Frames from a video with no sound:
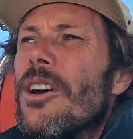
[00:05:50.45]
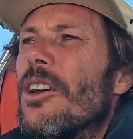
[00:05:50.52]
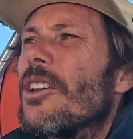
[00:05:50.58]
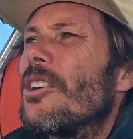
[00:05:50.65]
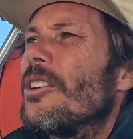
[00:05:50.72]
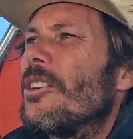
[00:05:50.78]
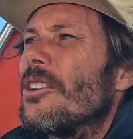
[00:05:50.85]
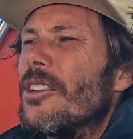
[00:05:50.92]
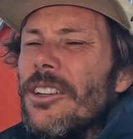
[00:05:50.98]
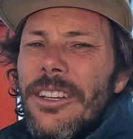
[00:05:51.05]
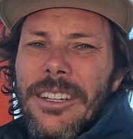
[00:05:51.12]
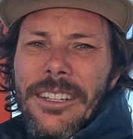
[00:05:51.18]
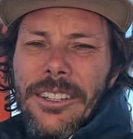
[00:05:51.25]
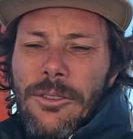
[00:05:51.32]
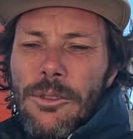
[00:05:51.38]
good.
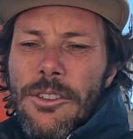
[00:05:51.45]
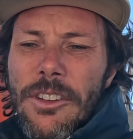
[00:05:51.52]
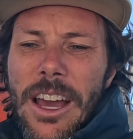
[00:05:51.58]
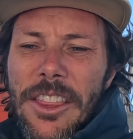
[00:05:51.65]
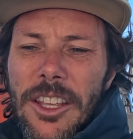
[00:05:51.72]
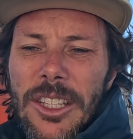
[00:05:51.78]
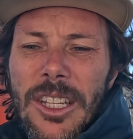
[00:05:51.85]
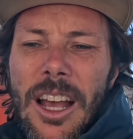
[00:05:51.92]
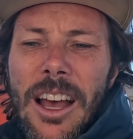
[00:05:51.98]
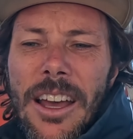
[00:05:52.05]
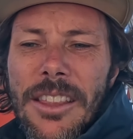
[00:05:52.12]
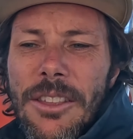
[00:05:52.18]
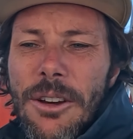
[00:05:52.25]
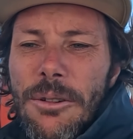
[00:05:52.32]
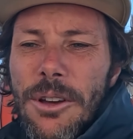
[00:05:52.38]
We've got the
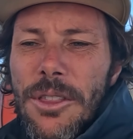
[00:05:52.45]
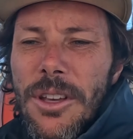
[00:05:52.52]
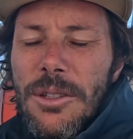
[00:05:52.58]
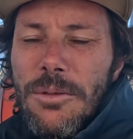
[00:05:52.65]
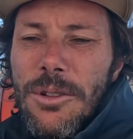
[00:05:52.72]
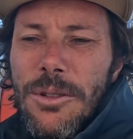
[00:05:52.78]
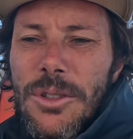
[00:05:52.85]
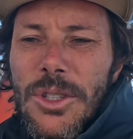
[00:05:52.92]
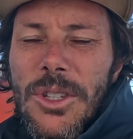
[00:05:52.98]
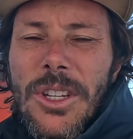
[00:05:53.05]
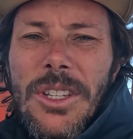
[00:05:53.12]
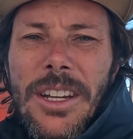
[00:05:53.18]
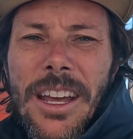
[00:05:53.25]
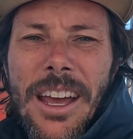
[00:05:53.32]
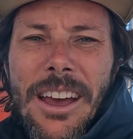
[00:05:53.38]
tide though with us. We're doing
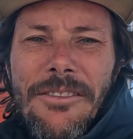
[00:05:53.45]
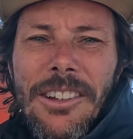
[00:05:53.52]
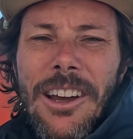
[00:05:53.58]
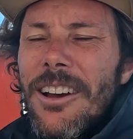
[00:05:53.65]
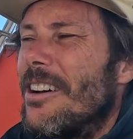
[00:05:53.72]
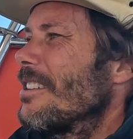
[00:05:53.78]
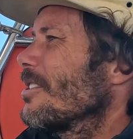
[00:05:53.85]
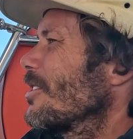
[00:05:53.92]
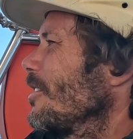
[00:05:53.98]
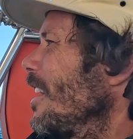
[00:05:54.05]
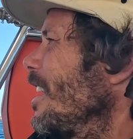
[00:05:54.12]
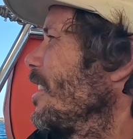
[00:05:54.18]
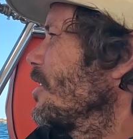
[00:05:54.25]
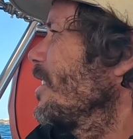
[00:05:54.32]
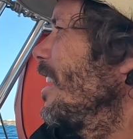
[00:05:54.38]
six and a half knots, so
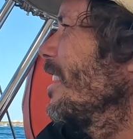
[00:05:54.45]
that is